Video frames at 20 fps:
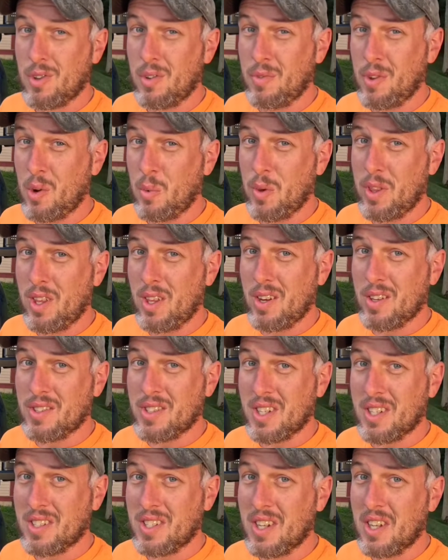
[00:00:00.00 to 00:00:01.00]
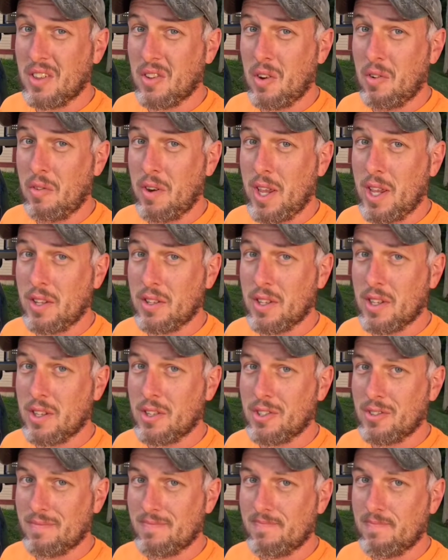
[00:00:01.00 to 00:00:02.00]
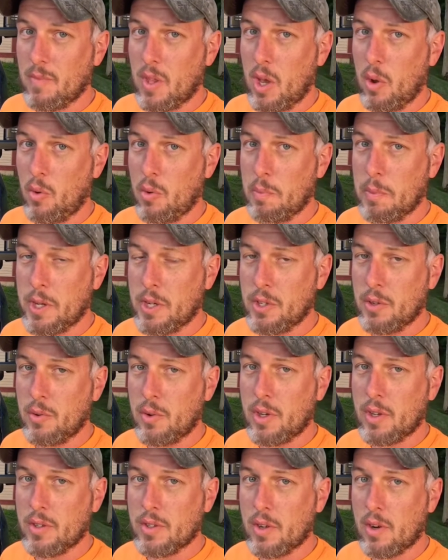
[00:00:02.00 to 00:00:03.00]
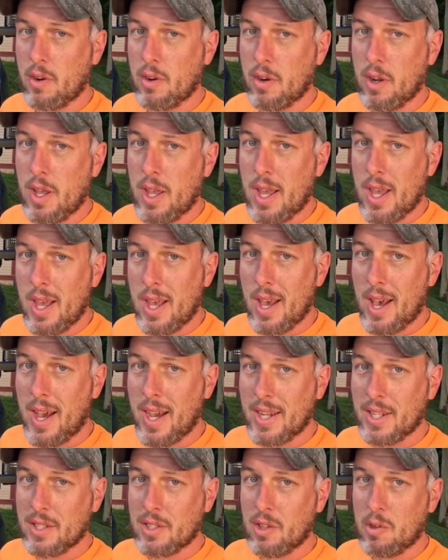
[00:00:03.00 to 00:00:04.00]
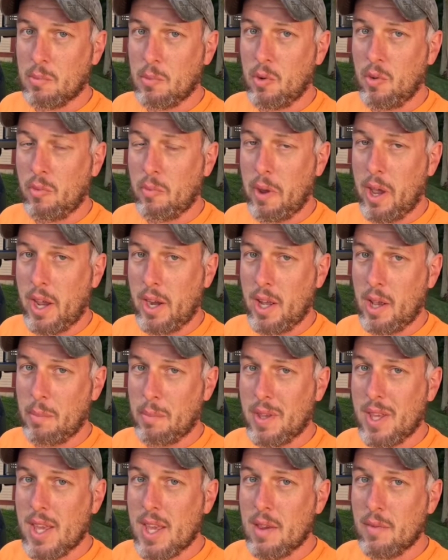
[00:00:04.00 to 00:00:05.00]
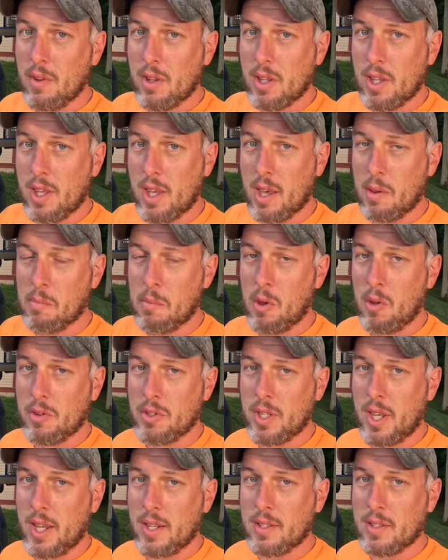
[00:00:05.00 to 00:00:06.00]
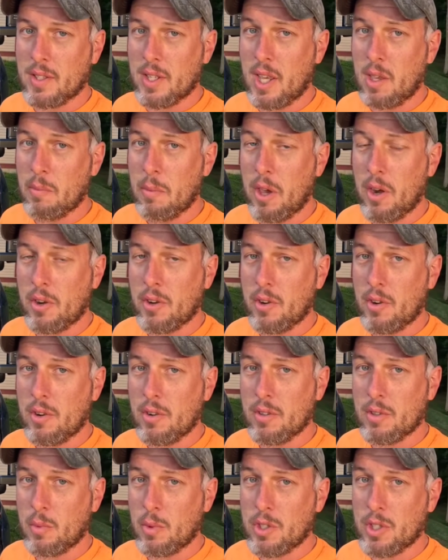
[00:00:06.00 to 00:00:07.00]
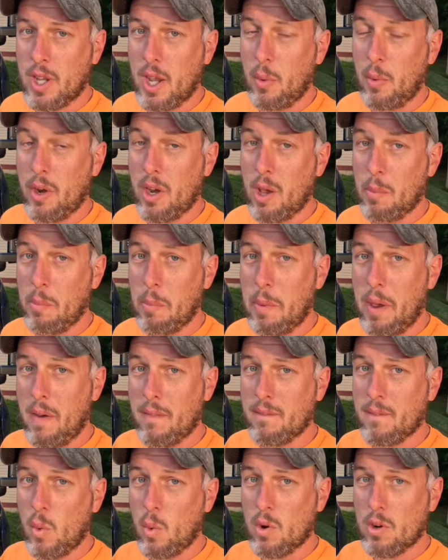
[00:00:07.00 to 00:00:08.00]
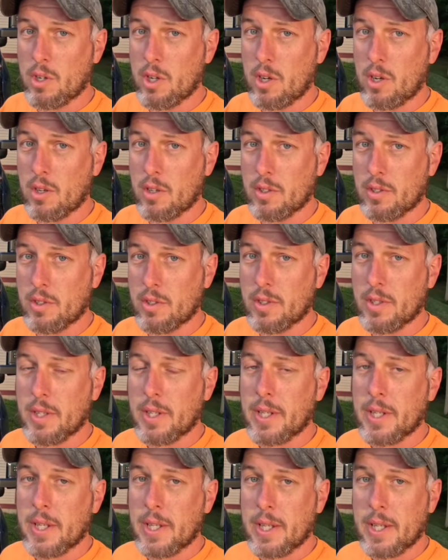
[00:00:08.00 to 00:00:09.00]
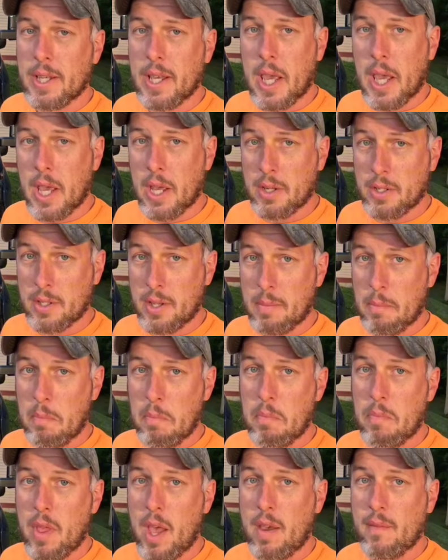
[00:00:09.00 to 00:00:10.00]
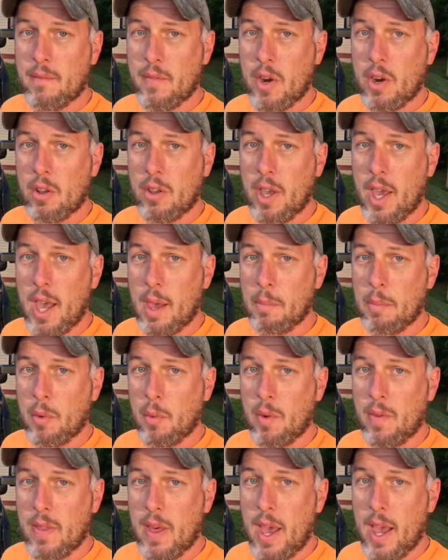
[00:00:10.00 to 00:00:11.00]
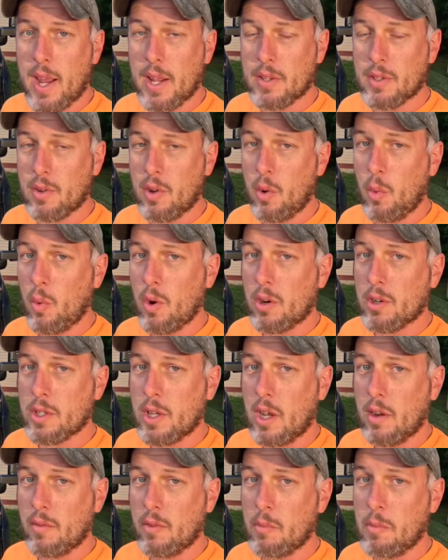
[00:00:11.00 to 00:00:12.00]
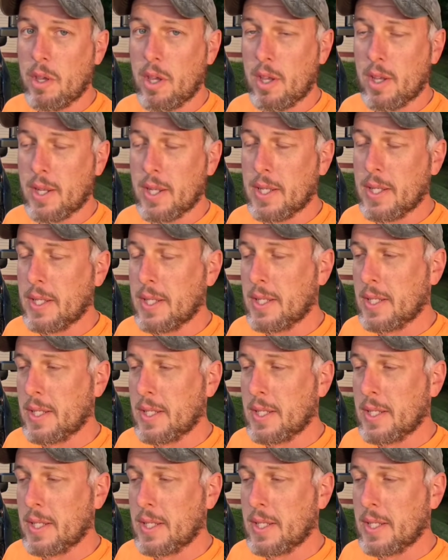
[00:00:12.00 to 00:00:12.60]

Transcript: So if you're within a 1/16 or an 1/8 inch, I wouldn't be too concerned. I still moved mine up evenly on both sides, the same amount of turns, which I went up about 4 turns. And I'm fairly happy with that. So it works out for me.